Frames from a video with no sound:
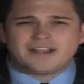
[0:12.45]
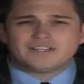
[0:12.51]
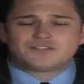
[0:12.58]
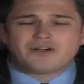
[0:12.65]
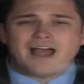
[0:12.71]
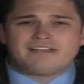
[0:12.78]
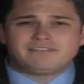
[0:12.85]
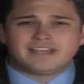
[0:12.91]

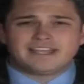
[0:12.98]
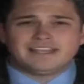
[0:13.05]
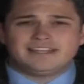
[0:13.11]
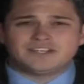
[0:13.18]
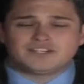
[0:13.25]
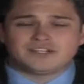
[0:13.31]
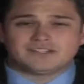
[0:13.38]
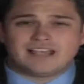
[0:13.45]
driving
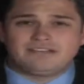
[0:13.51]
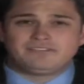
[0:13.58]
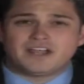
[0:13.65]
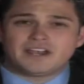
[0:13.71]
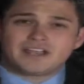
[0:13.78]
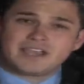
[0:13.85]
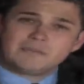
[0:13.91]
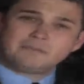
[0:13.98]
conditions have done a
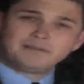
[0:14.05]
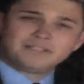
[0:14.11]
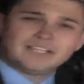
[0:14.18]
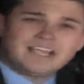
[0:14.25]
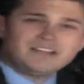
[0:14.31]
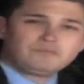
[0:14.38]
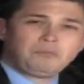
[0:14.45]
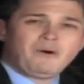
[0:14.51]

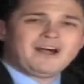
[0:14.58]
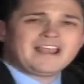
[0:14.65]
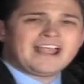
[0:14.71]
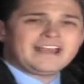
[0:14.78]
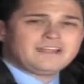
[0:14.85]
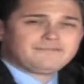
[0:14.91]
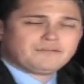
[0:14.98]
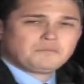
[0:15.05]
complete
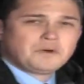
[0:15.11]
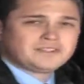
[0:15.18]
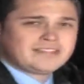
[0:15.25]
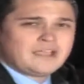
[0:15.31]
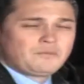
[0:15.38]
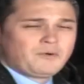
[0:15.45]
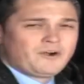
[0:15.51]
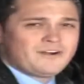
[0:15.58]
180 from what they
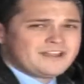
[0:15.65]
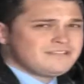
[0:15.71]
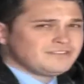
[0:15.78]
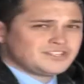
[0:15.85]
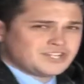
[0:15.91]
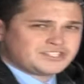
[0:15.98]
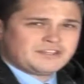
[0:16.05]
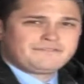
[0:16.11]
were even
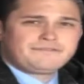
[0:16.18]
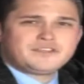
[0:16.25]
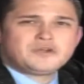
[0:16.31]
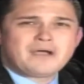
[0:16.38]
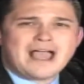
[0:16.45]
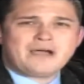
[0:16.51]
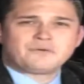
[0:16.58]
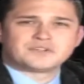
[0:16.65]
just a few
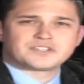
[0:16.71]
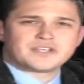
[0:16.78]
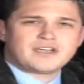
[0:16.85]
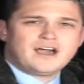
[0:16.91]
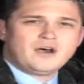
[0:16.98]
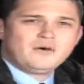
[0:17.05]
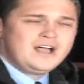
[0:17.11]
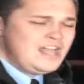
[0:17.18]
hours
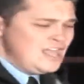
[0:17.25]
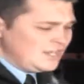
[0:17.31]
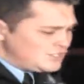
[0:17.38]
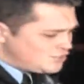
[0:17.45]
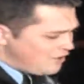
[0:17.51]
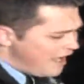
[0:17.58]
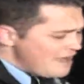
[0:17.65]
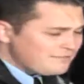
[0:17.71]
ago.
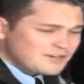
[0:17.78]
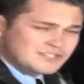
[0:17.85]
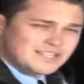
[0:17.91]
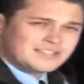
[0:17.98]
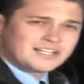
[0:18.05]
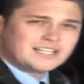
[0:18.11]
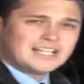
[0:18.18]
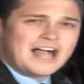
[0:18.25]
Drivers at the
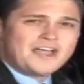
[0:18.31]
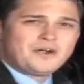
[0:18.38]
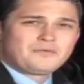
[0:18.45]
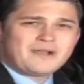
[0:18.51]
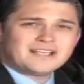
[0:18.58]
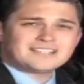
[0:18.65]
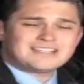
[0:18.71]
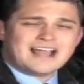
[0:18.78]
Clio
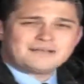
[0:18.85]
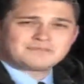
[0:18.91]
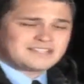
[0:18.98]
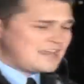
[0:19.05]
rest stop say